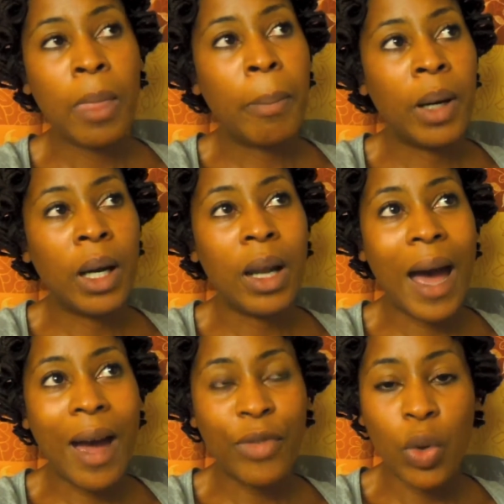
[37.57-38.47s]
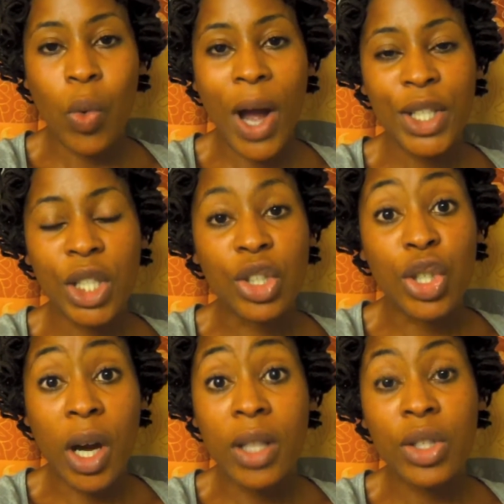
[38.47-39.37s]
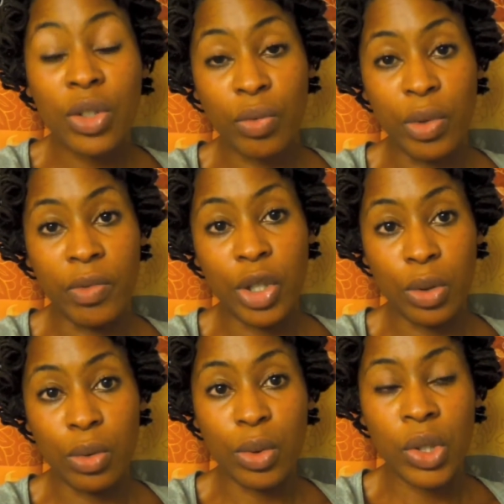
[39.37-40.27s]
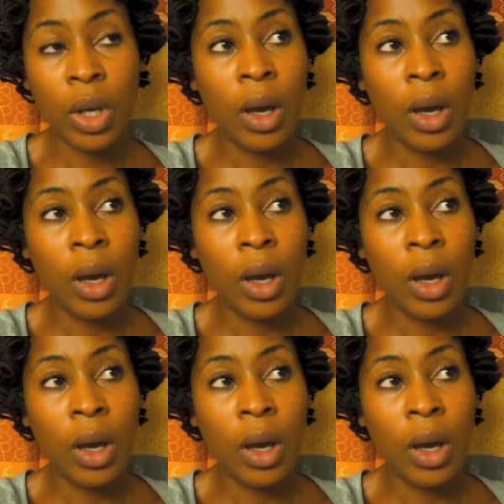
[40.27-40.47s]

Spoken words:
But after watching tons of reviews,